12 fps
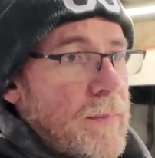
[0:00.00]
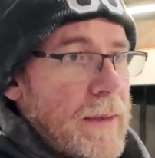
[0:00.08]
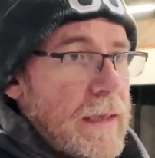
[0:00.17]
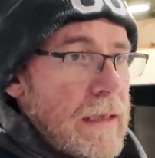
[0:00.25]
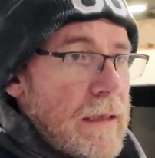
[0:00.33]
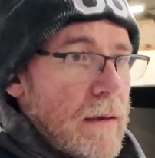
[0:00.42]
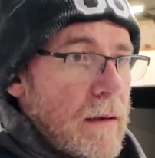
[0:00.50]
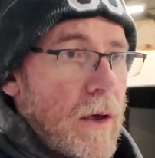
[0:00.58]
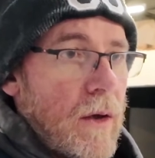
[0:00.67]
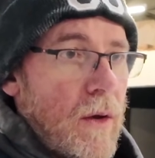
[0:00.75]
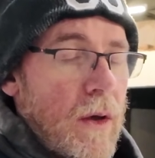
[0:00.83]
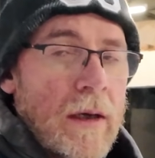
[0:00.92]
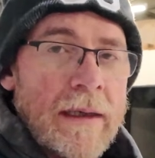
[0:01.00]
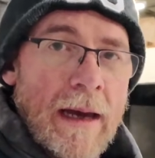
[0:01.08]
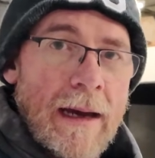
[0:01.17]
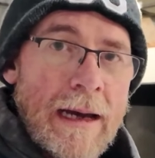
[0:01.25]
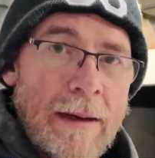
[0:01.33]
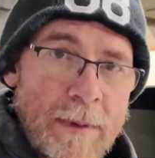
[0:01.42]
to be a
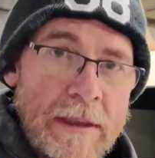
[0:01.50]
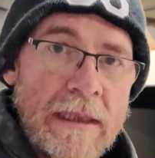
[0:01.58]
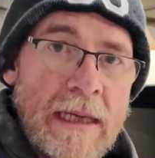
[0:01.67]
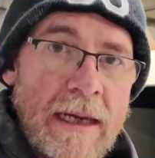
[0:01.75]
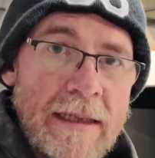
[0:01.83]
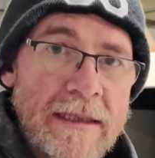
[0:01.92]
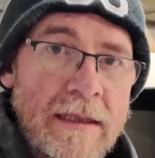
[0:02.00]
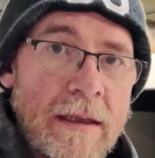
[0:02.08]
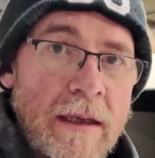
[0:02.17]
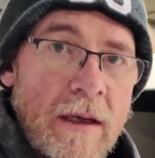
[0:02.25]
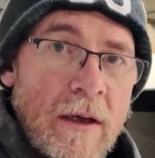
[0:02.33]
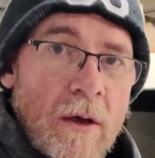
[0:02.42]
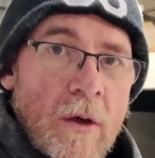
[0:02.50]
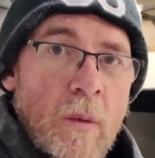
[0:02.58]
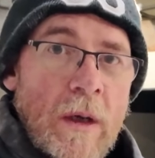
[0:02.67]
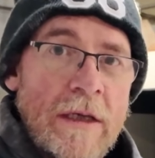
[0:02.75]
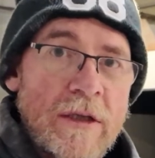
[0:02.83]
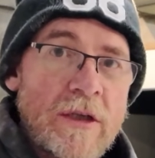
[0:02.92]
carbon kit,
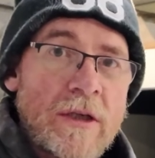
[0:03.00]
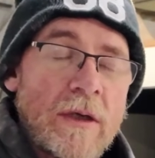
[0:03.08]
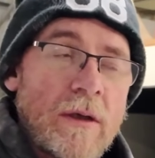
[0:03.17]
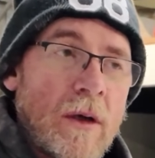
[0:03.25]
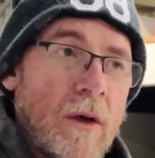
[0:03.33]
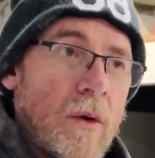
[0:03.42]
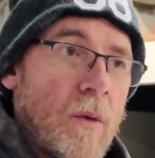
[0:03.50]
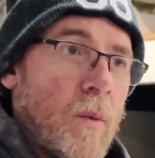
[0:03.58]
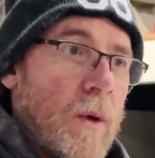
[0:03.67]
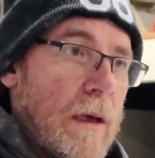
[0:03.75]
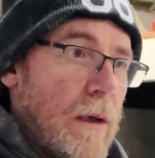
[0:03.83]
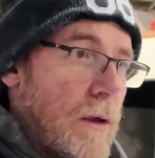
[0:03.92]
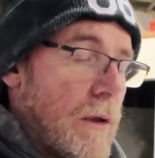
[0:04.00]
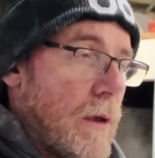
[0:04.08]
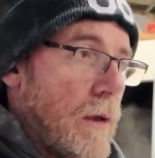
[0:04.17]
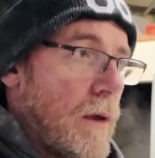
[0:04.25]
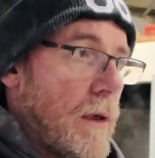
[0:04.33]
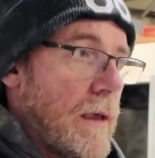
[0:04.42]
which
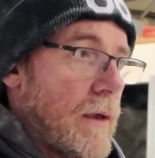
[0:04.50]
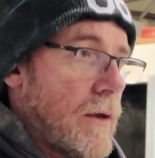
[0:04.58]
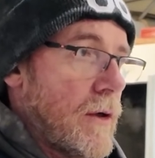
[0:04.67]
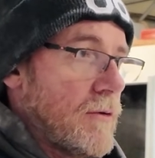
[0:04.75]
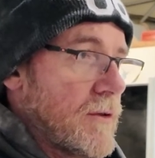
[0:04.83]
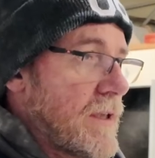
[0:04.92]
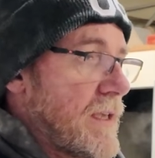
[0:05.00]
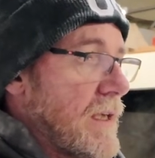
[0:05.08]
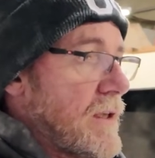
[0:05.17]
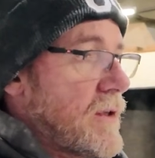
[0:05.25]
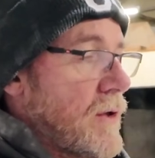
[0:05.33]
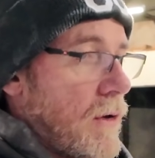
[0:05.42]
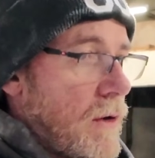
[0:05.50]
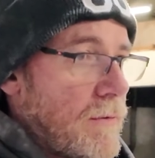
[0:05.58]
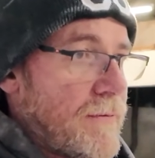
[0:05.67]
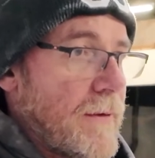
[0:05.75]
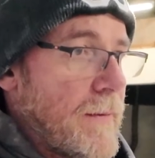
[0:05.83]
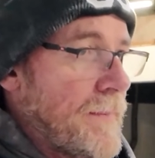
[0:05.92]
will consist
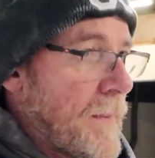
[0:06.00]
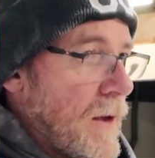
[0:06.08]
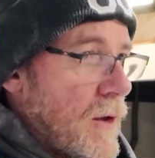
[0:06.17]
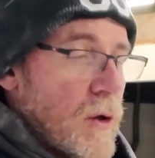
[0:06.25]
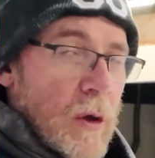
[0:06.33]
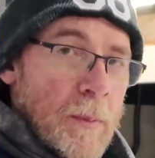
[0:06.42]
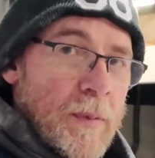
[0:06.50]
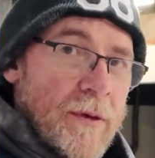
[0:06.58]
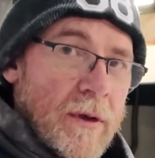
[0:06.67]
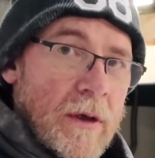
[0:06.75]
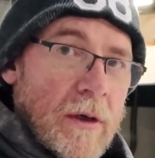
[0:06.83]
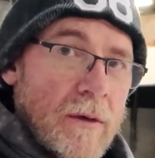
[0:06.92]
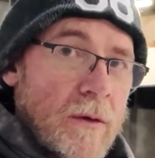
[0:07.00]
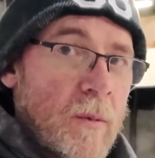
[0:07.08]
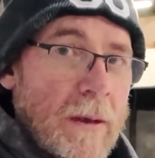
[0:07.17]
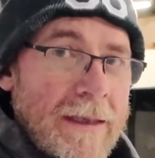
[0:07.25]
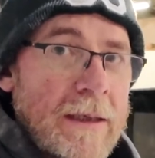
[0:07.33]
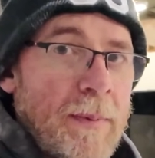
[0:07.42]
of up the
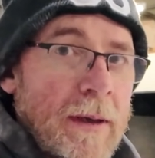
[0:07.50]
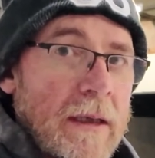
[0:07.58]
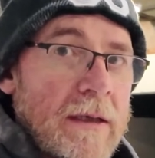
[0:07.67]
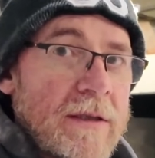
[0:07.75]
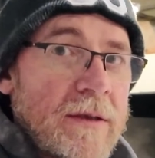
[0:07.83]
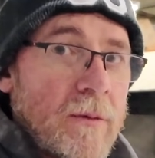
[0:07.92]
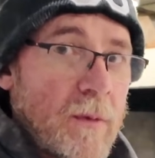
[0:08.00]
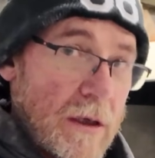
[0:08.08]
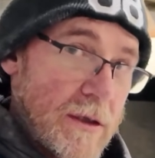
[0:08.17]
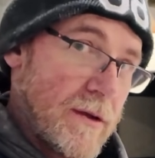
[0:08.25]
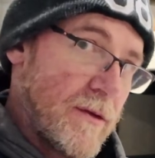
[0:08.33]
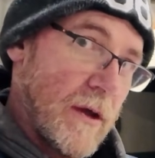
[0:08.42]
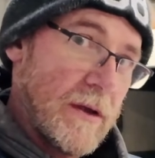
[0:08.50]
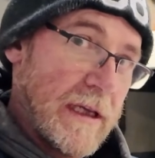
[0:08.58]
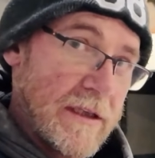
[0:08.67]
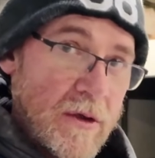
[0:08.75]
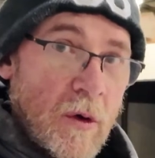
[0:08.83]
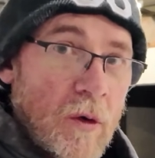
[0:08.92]
window pillars, which
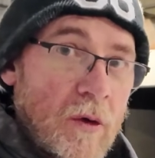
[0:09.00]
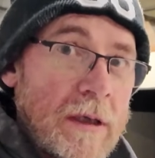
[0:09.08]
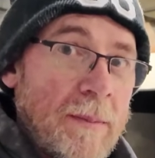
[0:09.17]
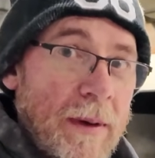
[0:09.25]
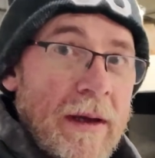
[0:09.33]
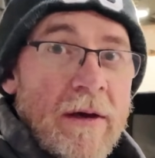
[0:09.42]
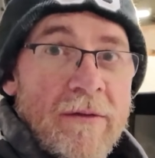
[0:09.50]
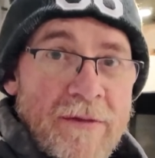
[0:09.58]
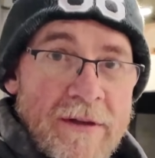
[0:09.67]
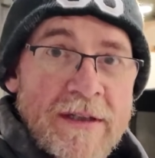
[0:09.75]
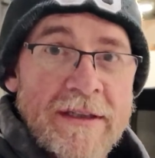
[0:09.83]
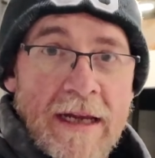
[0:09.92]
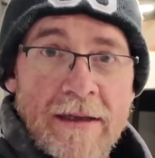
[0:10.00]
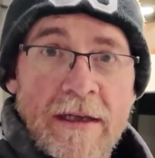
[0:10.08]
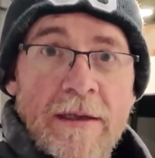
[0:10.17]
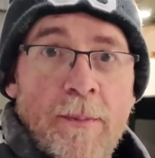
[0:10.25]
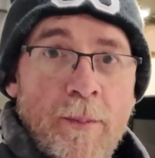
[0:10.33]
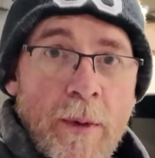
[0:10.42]
is the only bit of the
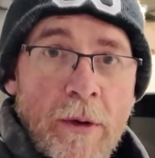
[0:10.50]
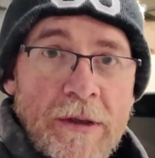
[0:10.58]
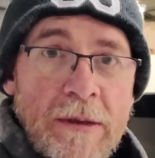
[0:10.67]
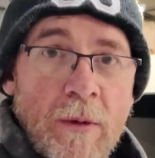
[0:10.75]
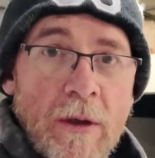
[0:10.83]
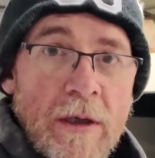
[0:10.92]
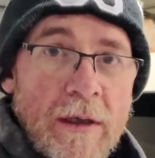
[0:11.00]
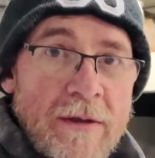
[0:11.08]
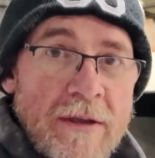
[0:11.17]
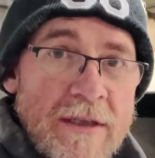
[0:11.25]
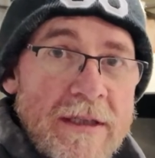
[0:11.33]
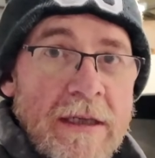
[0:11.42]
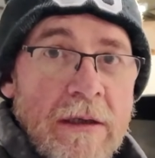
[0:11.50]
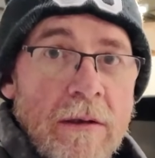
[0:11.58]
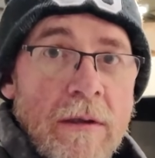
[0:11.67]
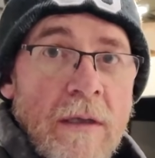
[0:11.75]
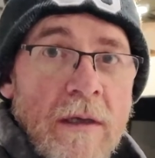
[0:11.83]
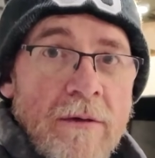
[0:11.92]
standard bodywork that's
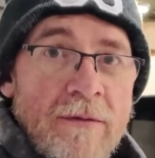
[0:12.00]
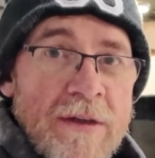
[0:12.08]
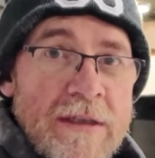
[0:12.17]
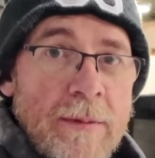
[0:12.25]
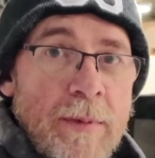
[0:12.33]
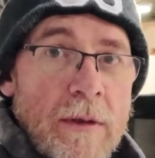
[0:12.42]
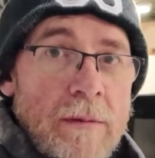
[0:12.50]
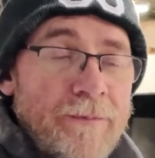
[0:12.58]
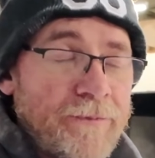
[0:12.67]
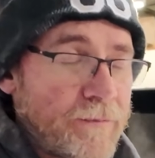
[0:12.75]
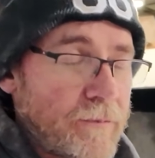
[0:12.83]
still visible.